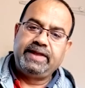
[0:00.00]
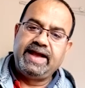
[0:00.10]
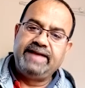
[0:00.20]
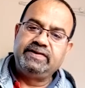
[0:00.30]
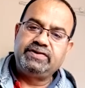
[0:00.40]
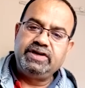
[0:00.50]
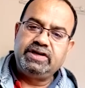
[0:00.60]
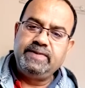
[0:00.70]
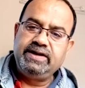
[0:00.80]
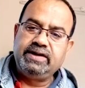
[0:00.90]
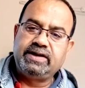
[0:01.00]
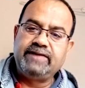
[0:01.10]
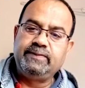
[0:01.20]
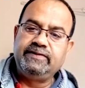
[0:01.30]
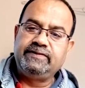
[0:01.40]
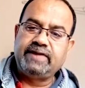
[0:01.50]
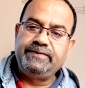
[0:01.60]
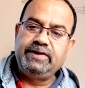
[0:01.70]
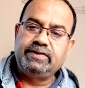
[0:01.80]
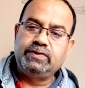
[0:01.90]
As a treatment, it has been
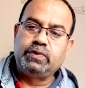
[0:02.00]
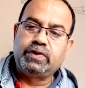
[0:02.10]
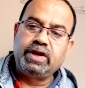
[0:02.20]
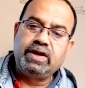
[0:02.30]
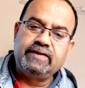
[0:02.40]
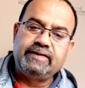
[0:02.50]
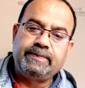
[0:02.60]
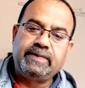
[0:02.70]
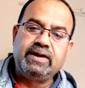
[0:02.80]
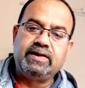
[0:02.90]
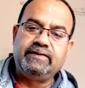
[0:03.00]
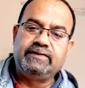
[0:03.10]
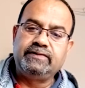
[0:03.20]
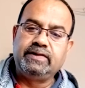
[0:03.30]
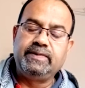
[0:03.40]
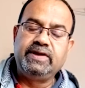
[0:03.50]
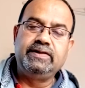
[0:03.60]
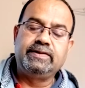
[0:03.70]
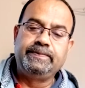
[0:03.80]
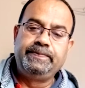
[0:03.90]
subject to rigorous applied research and major